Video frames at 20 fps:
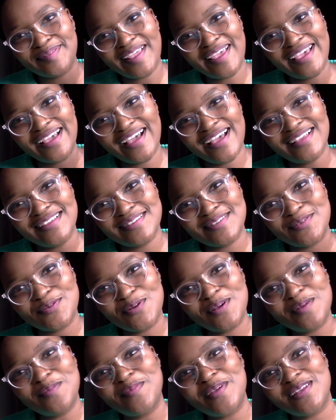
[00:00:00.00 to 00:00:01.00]
Hi guys,
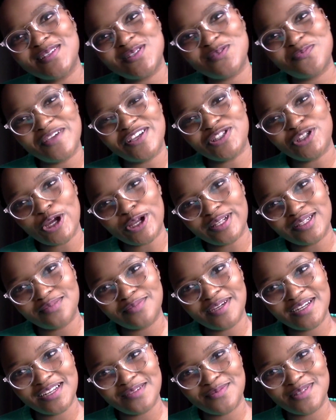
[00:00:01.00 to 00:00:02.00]
welcome back to my channel.
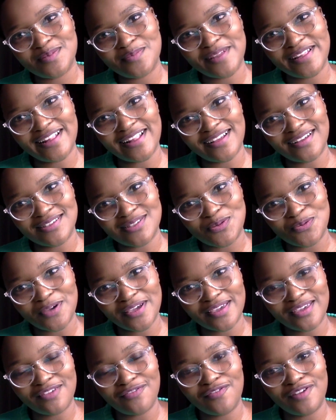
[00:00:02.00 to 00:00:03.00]
My name is Mandla
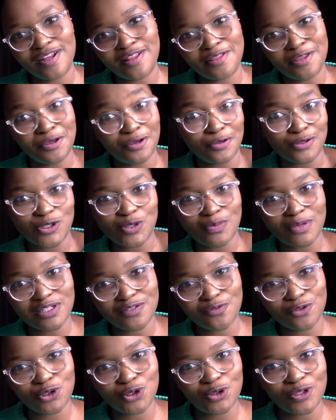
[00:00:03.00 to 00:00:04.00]
Catholic. Thank you so much
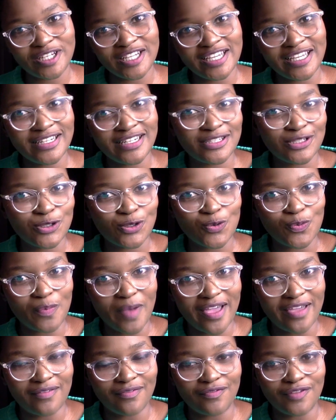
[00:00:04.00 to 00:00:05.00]
for tuning into
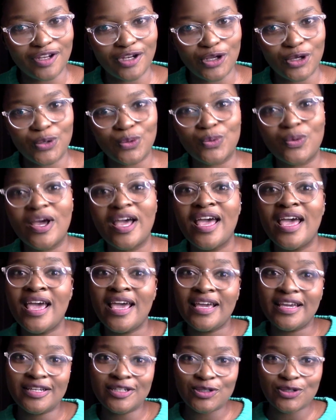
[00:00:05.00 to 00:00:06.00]
my video.
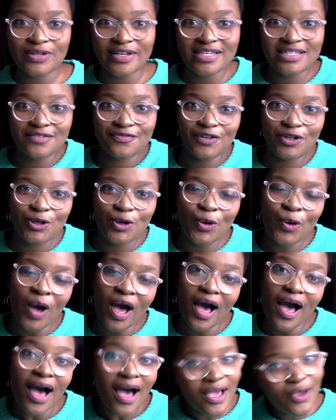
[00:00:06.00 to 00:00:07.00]
In today's video,
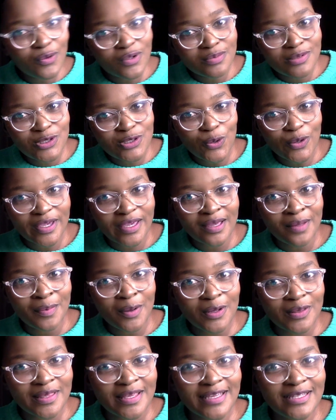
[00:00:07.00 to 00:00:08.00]
I will be talking
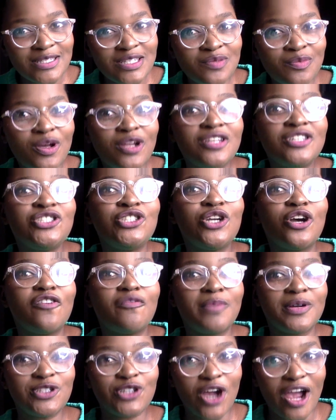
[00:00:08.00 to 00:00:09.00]
about the etymology of
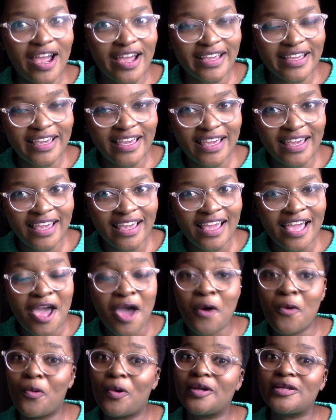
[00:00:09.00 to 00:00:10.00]
patriarchy.
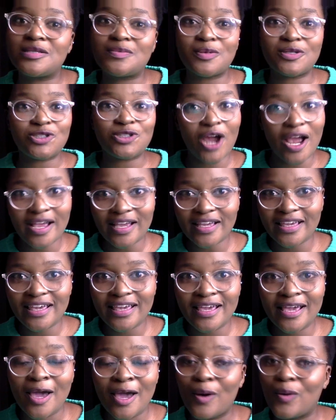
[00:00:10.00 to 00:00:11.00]
What is
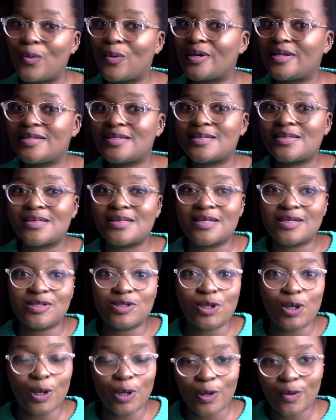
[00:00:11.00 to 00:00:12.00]
patriarchy? What is the
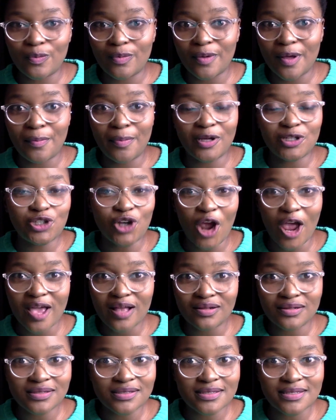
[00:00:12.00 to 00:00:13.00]
term a
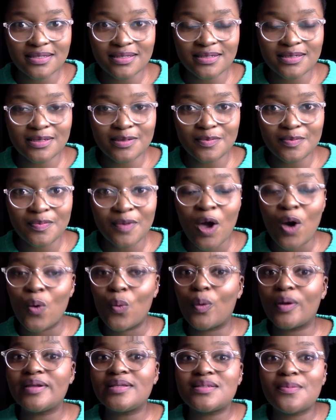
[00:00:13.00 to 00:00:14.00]
patriarchal system?
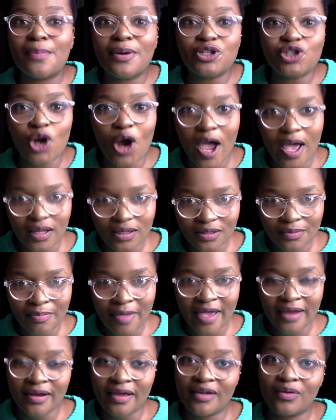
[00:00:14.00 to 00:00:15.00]
What is a patriarchal
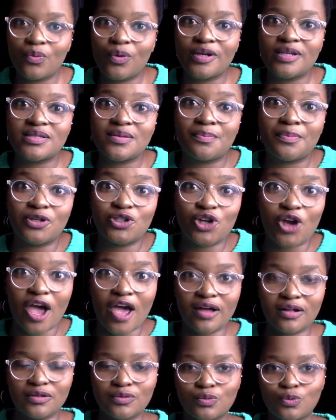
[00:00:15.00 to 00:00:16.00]
man and what is a
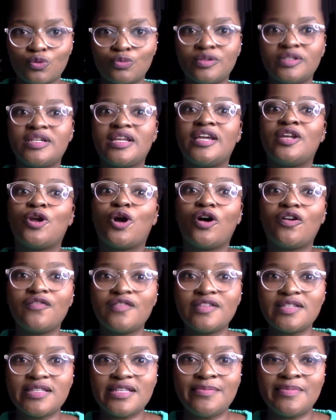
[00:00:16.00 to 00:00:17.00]
patriarchal woman? And
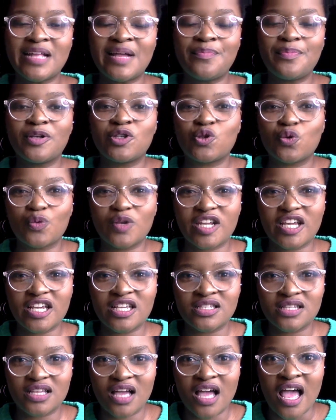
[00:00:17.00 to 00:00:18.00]
obviously, mhlawumbe
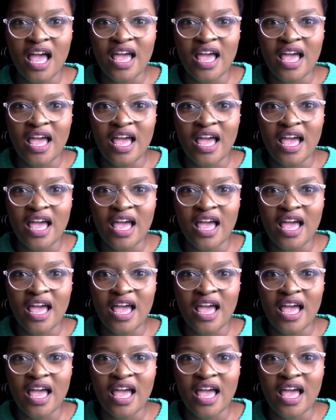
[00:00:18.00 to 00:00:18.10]
ngizokunikeza